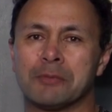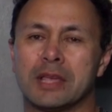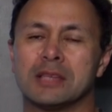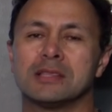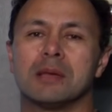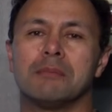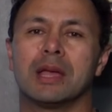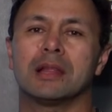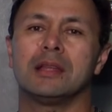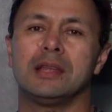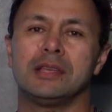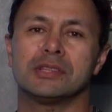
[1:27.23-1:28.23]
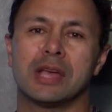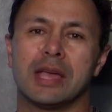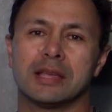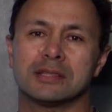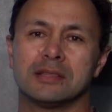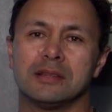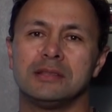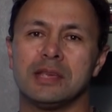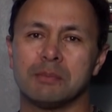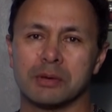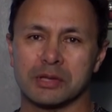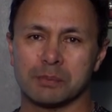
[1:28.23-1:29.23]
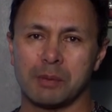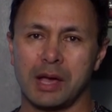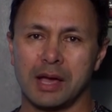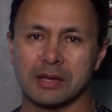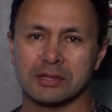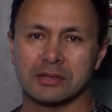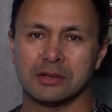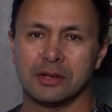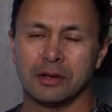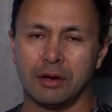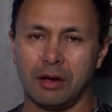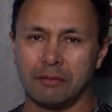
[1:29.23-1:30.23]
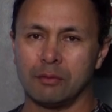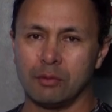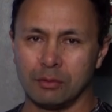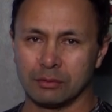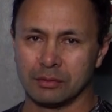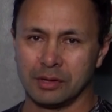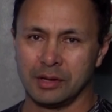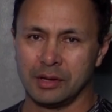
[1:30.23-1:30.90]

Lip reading: is that Melanesia has the deepest past of all.